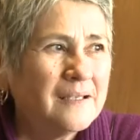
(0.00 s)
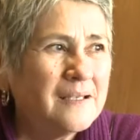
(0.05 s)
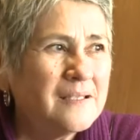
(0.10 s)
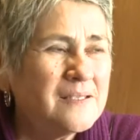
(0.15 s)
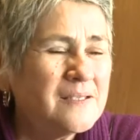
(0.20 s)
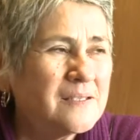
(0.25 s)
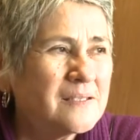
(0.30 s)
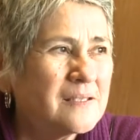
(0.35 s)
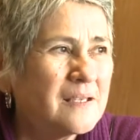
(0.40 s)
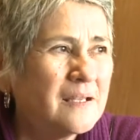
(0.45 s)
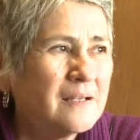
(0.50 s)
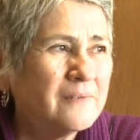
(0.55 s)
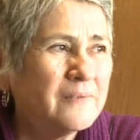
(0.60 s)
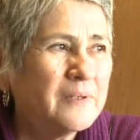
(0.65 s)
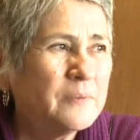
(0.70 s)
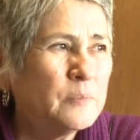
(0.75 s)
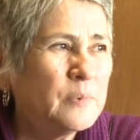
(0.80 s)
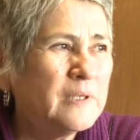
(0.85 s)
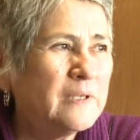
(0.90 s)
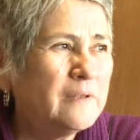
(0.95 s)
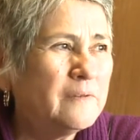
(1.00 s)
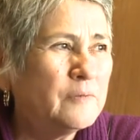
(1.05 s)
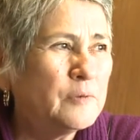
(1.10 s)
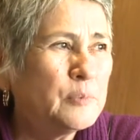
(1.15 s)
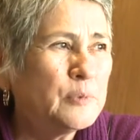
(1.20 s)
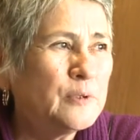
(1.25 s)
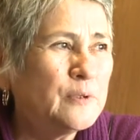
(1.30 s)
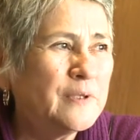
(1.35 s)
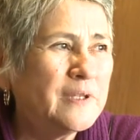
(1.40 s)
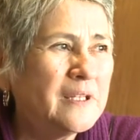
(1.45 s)
It's just kind of
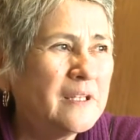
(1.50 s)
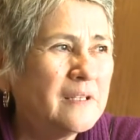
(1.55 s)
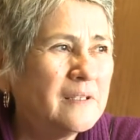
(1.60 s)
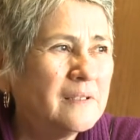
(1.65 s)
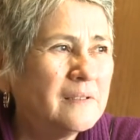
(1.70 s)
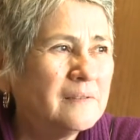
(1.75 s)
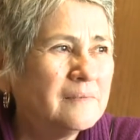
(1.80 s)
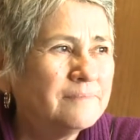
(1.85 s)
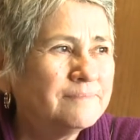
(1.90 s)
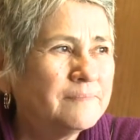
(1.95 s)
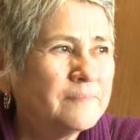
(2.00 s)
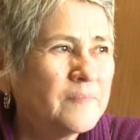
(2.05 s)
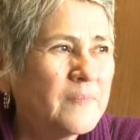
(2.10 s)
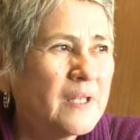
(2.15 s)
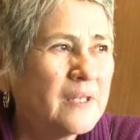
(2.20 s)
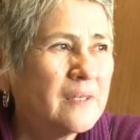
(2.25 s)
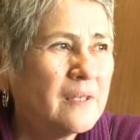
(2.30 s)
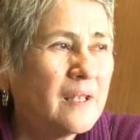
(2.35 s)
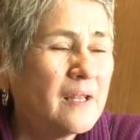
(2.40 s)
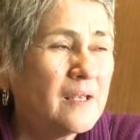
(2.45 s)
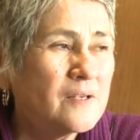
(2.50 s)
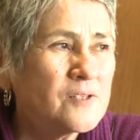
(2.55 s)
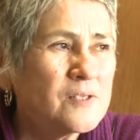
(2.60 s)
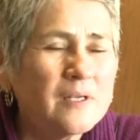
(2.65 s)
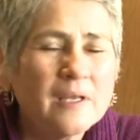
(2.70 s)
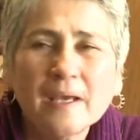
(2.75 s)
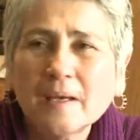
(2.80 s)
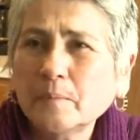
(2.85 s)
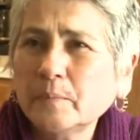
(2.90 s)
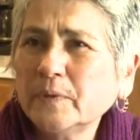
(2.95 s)
unbelievable that that, that actually
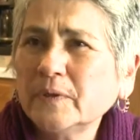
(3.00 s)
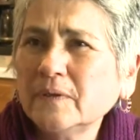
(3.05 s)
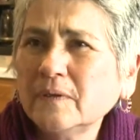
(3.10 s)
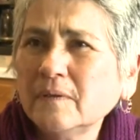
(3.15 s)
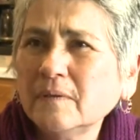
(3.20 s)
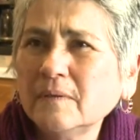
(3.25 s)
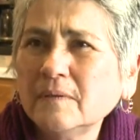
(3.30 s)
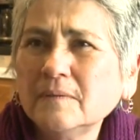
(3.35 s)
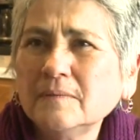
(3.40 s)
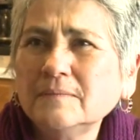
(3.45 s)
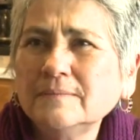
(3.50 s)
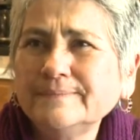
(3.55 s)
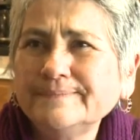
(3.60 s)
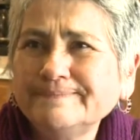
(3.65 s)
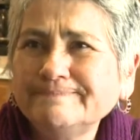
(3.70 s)
happened, you know.